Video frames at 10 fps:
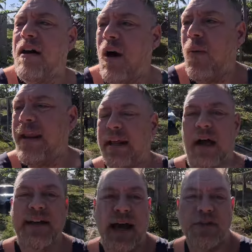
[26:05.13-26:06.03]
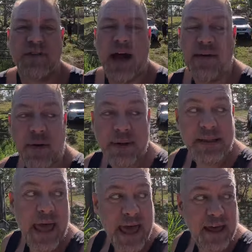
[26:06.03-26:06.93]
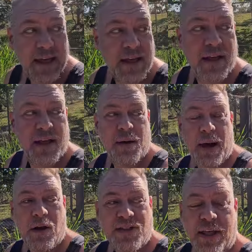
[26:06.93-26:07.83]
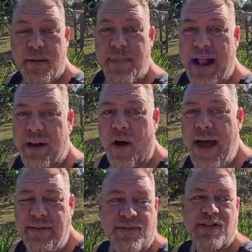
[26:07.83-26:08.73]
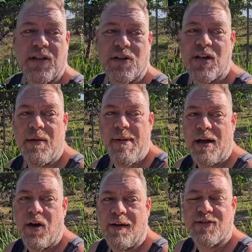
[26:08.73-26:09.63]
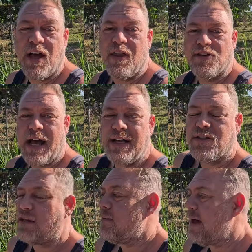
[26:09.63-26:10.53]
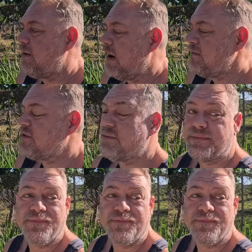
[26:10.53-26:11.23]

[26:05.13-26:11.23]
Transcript: wedding location. I haven't been there, but it looks like the Maldives. It looks like the Maldives, like those huts like the Maldives.